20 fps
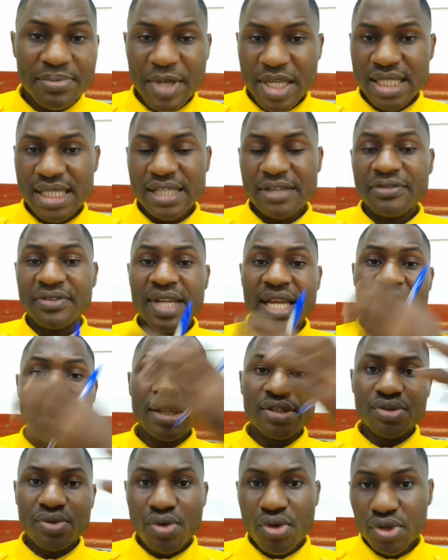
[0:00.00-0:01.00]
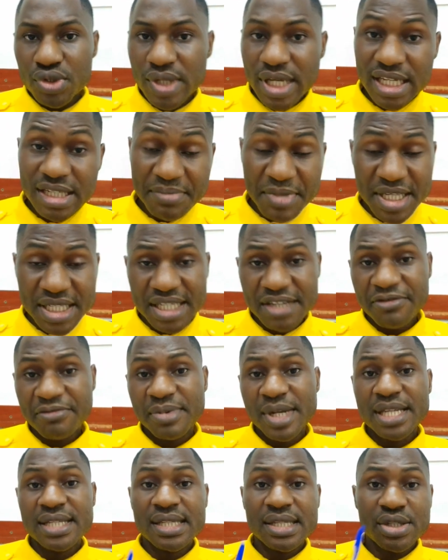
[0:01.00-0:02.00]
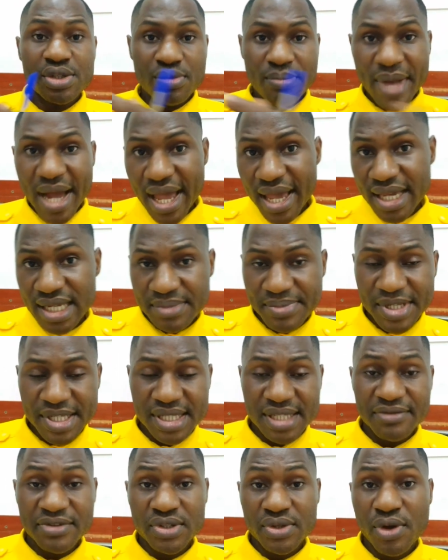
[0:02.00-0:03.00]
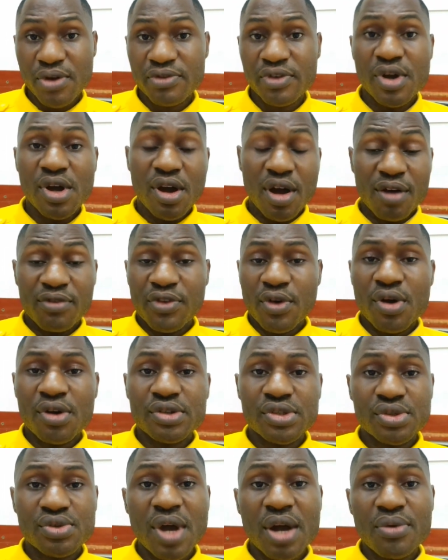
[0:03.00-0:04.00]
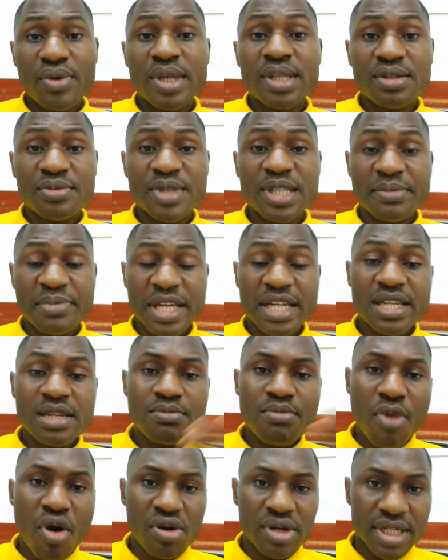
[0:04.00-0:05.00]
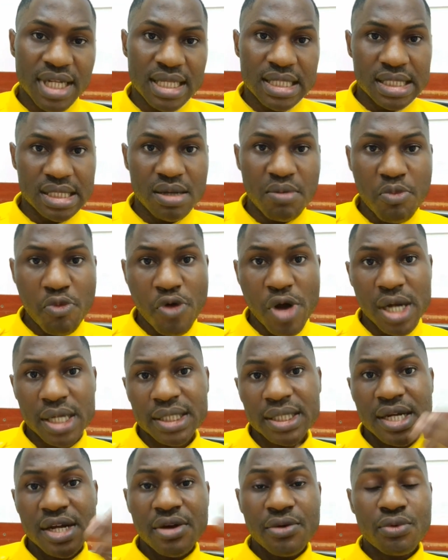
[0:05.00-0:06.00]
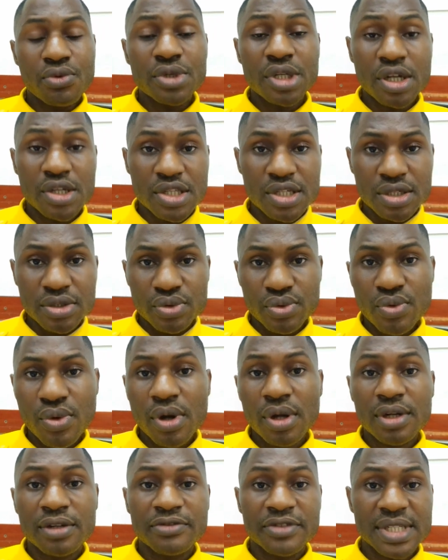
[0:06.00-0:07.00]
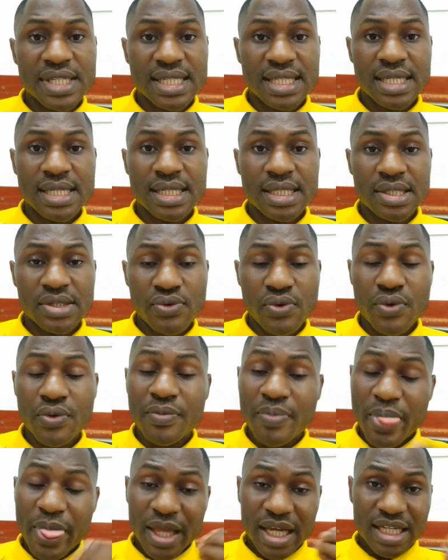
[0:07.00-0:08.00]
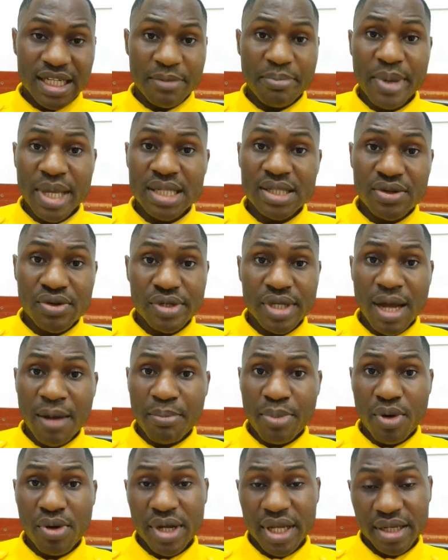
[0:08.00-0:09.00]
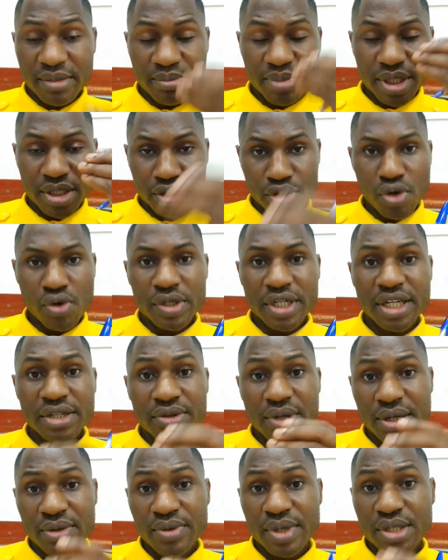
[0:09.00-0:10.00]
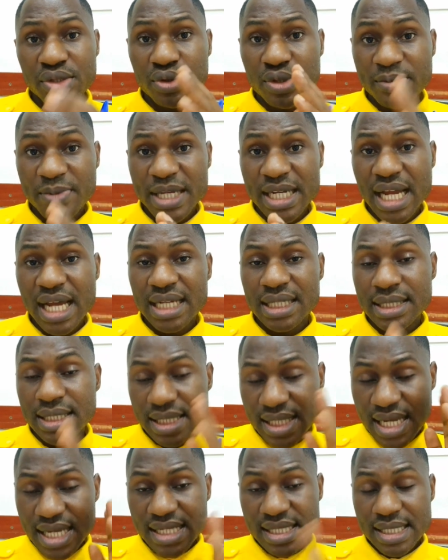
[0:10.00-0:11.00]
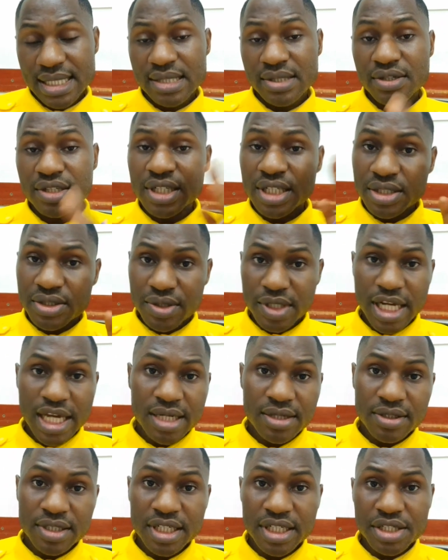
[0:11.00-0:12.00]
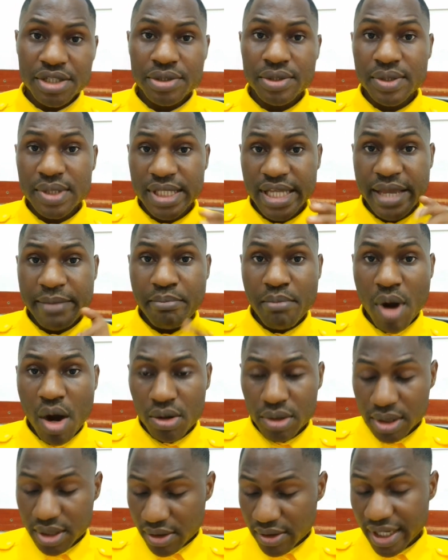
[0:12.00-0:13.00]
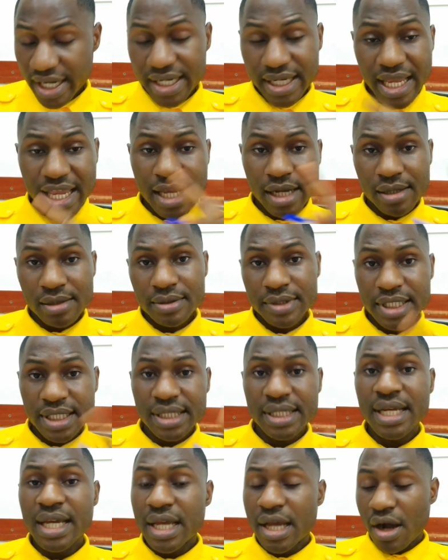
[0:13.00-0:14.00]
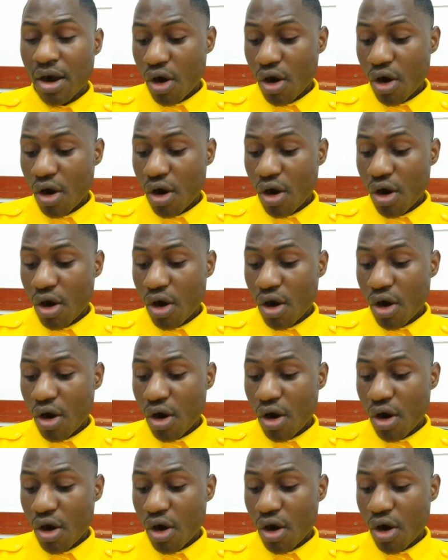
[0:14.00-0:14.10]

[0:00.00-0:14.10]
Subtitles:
expensive things, you go to expensive places, you buy expensive stuff, of course you are going to be spending more than someone who doesn't do all of these things. So it depends on your pocket, but know that you are going to spend at least 600 to 900 euros a month, alright, including